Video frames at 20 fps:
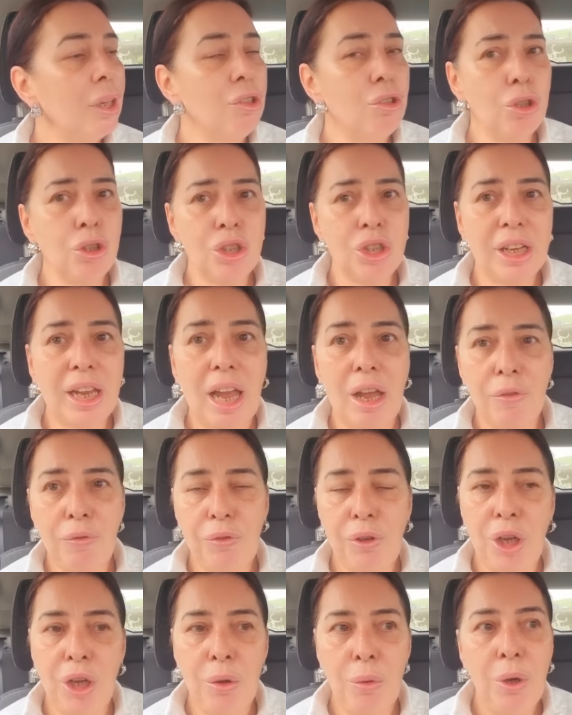just to get a
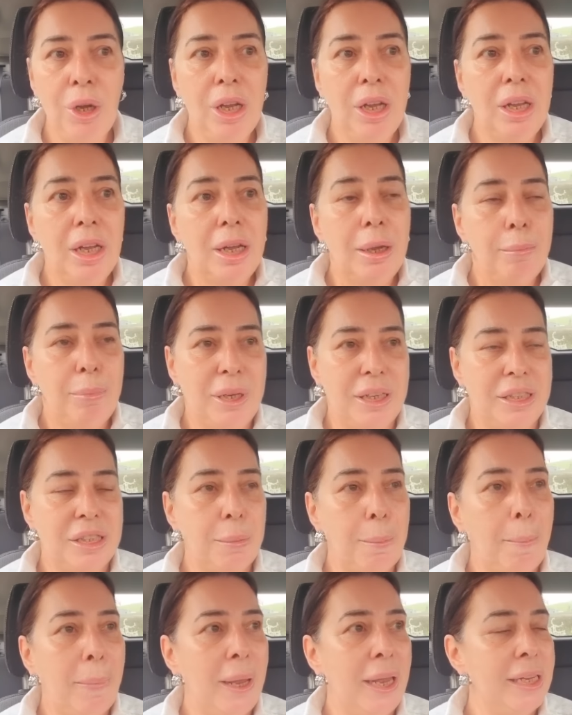few bits
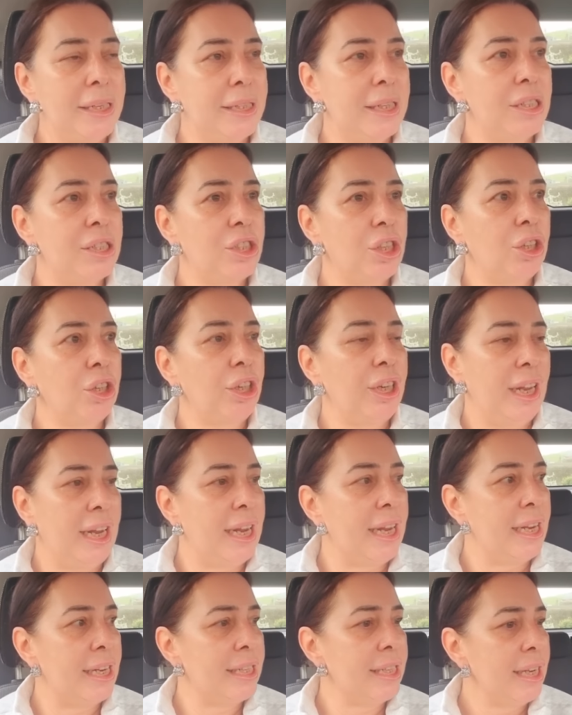and pieces that I
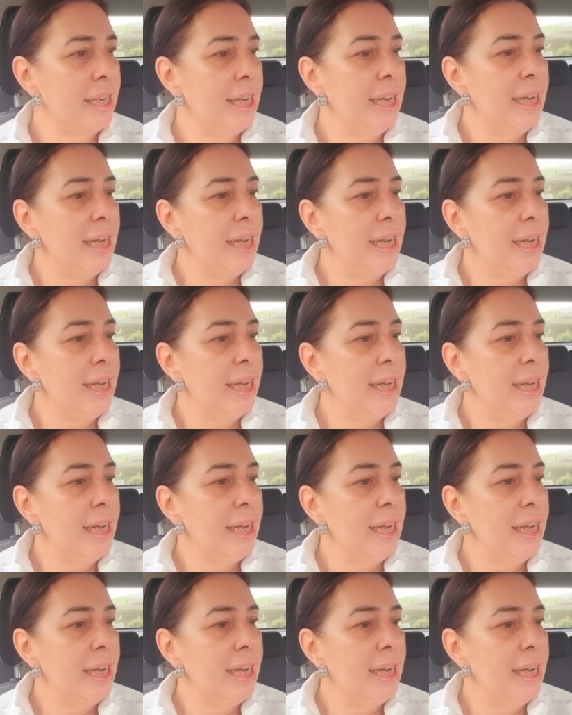need.